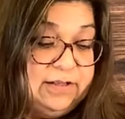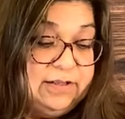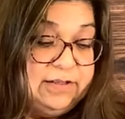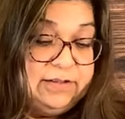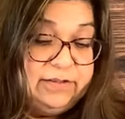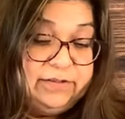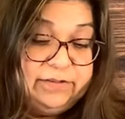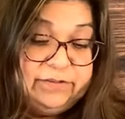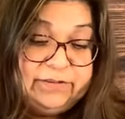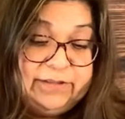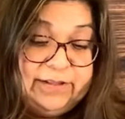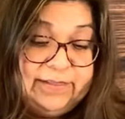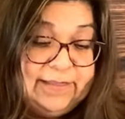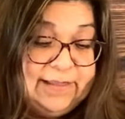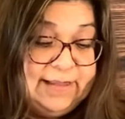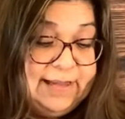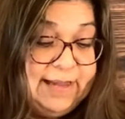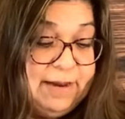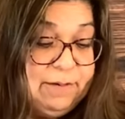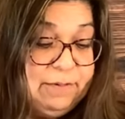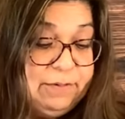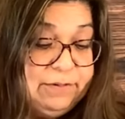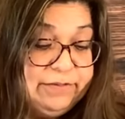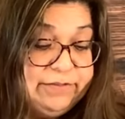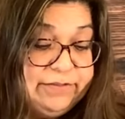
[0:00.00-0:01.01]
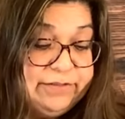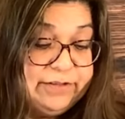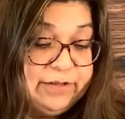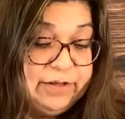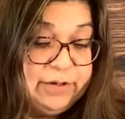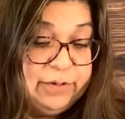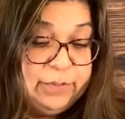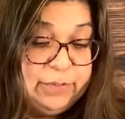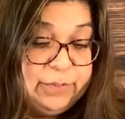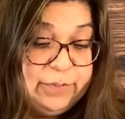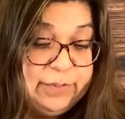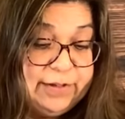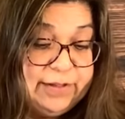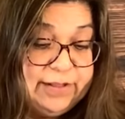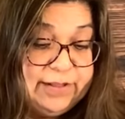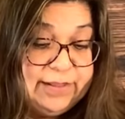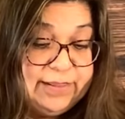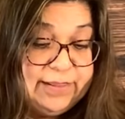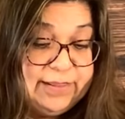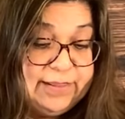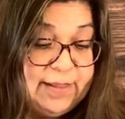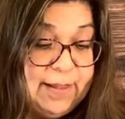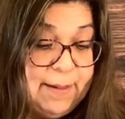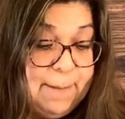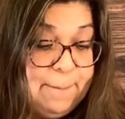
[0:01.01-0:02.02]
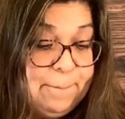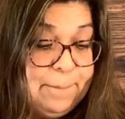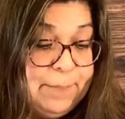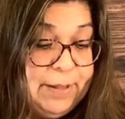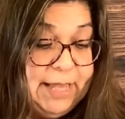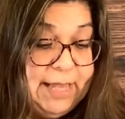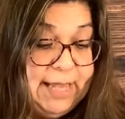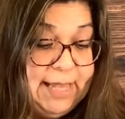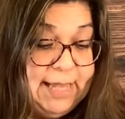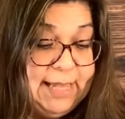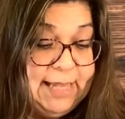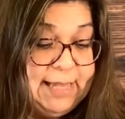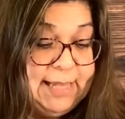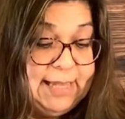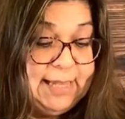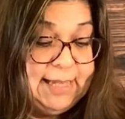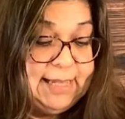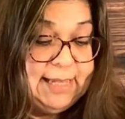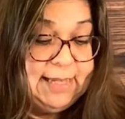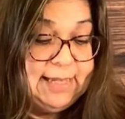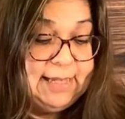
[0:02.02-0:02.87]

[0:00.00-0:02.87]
So I think I will start with pink.